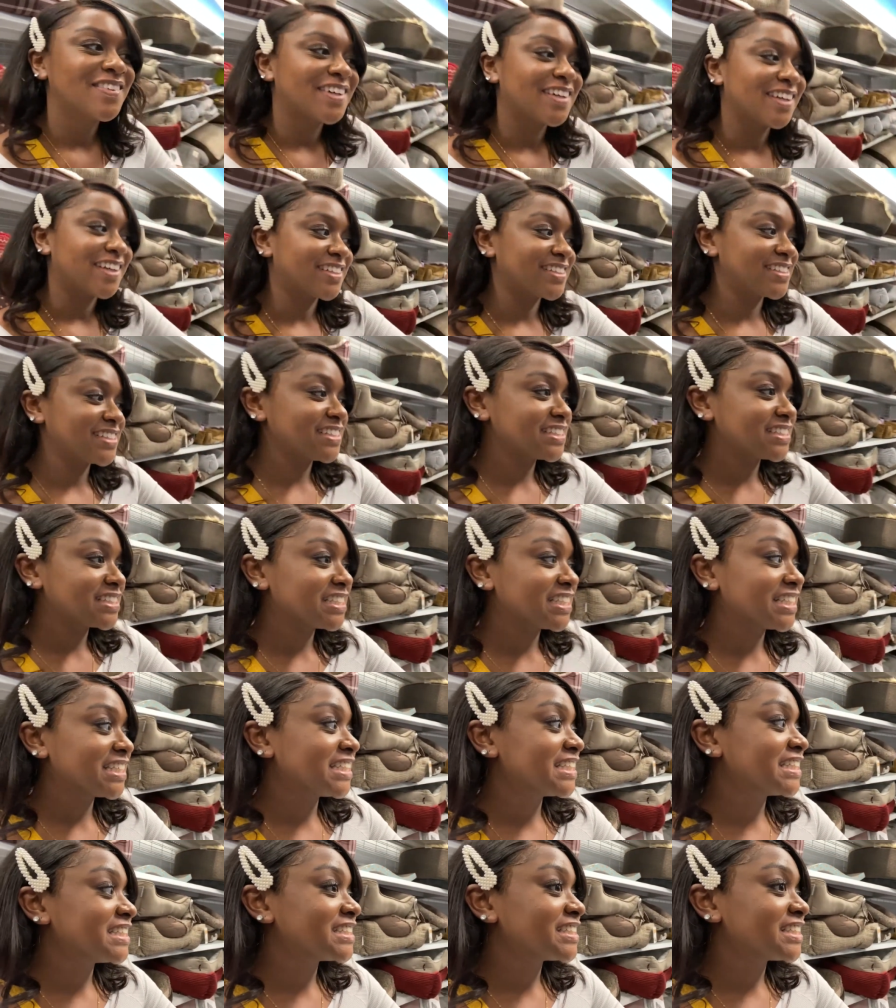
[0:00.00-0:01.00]
but just
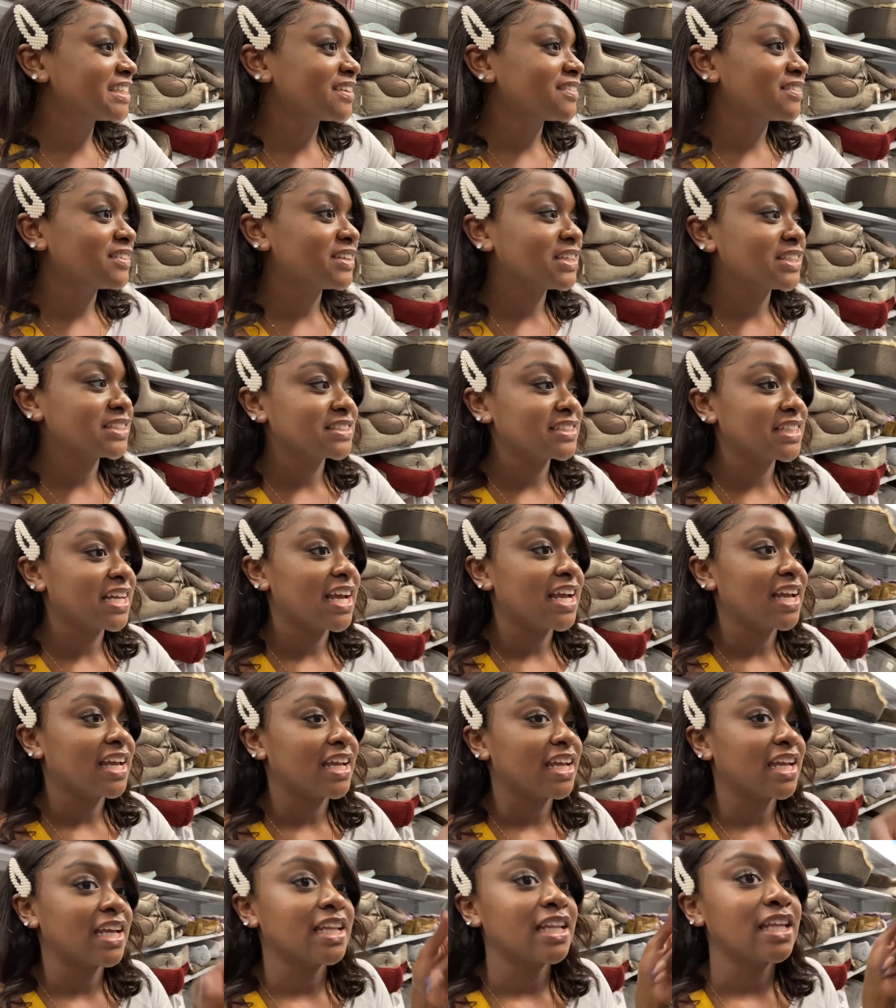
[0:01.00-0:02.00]
looking to see if there's like
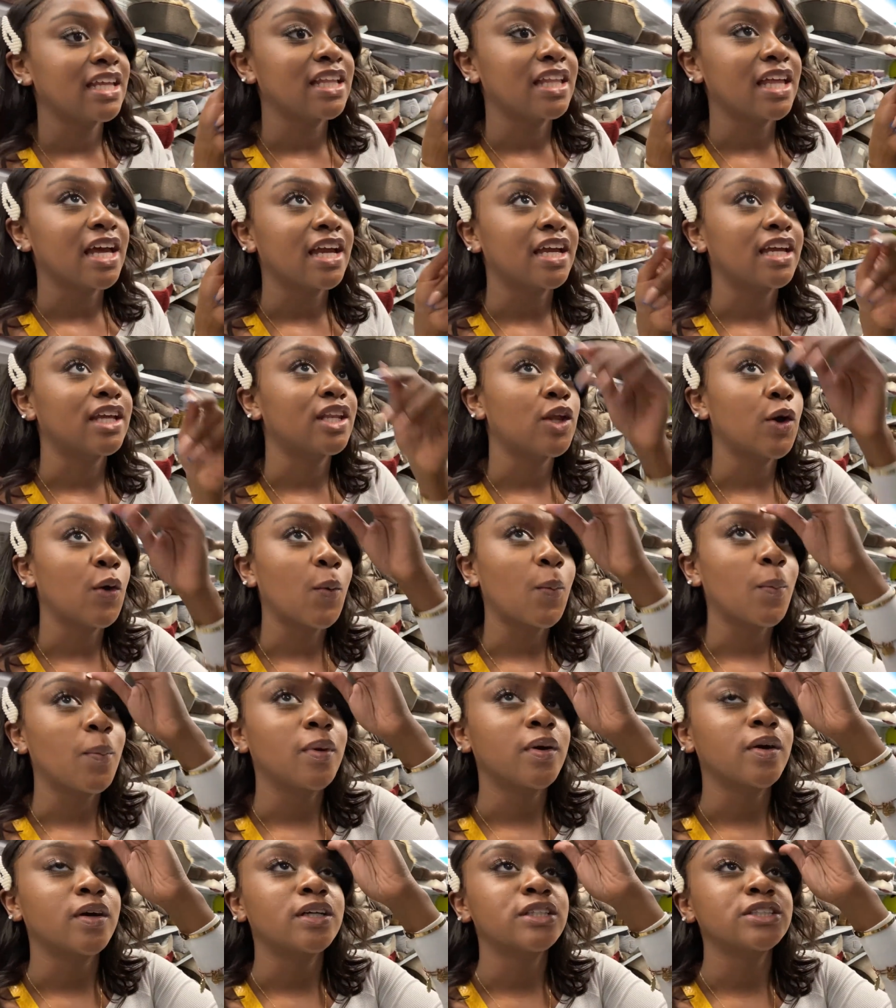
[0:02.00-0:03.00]
any like
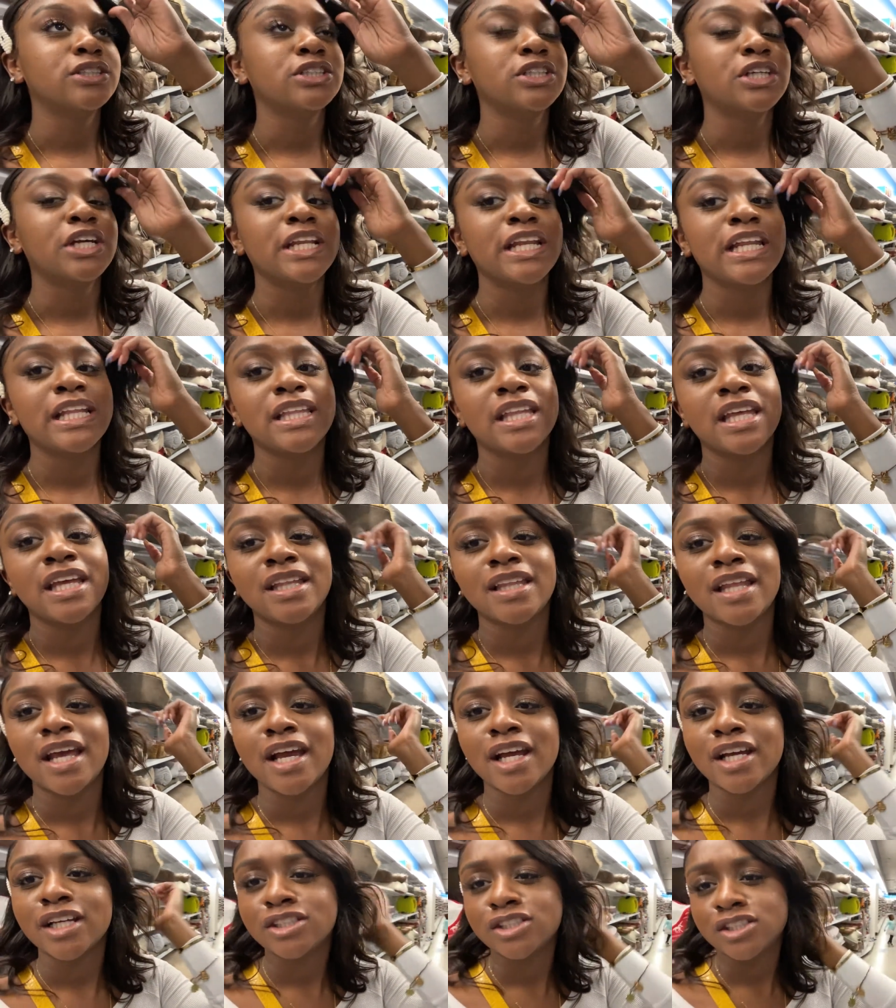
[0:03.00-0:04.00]
notebooks or anything
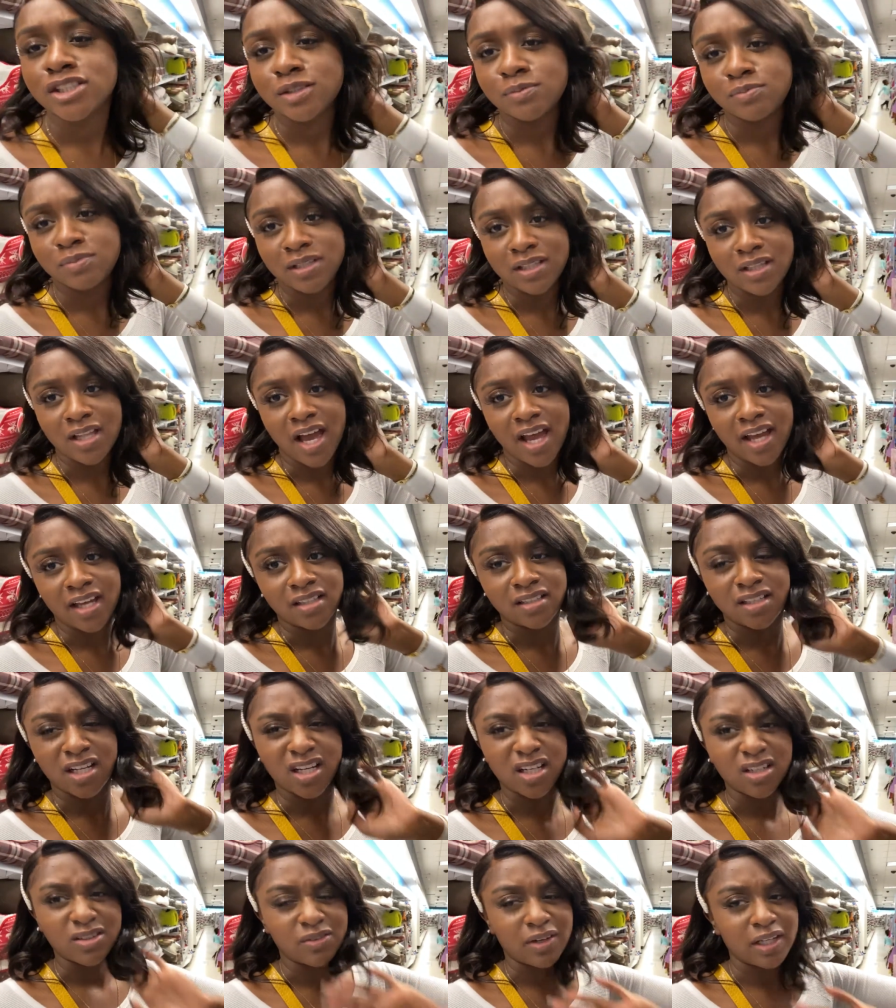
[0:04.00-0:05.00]
that could just be like
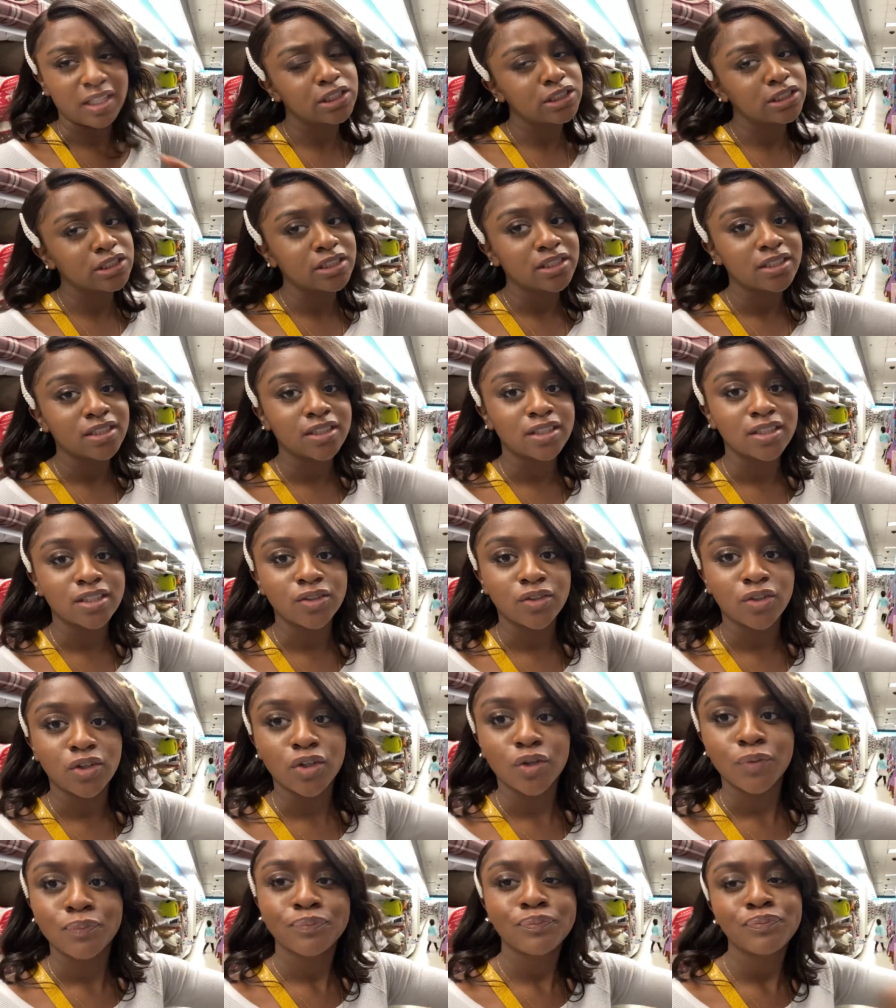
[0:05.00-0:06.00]
decoration
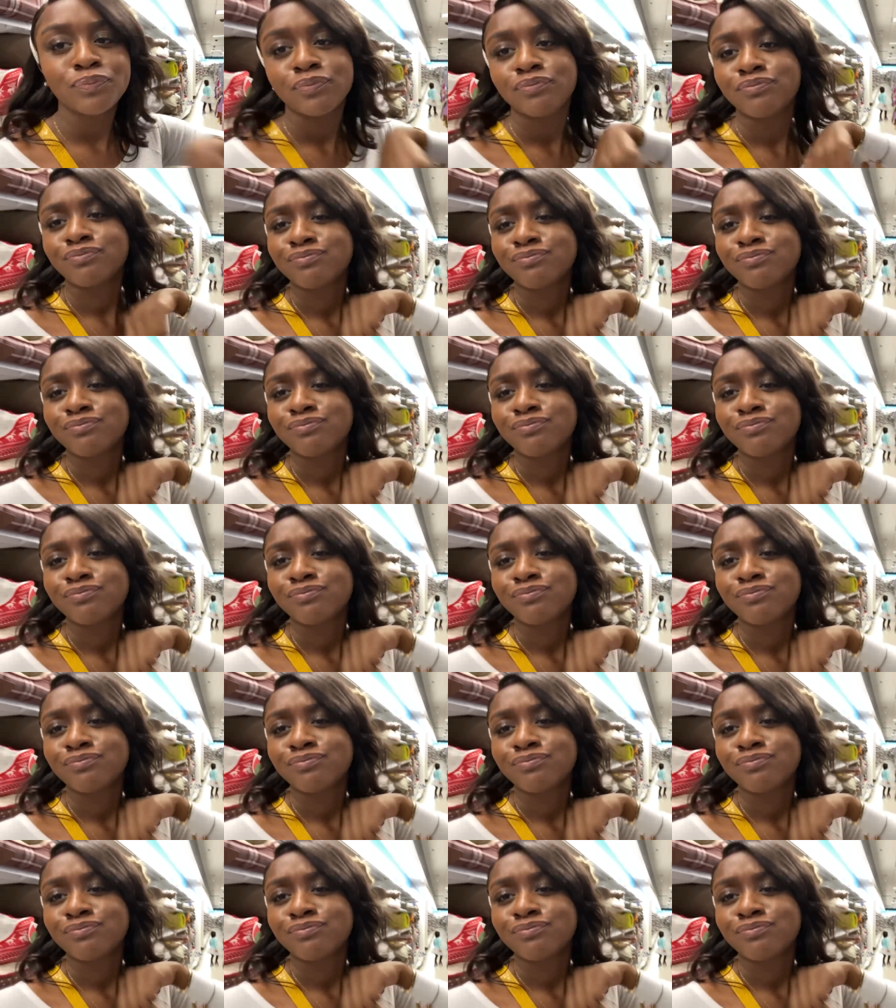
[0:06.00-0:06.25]
or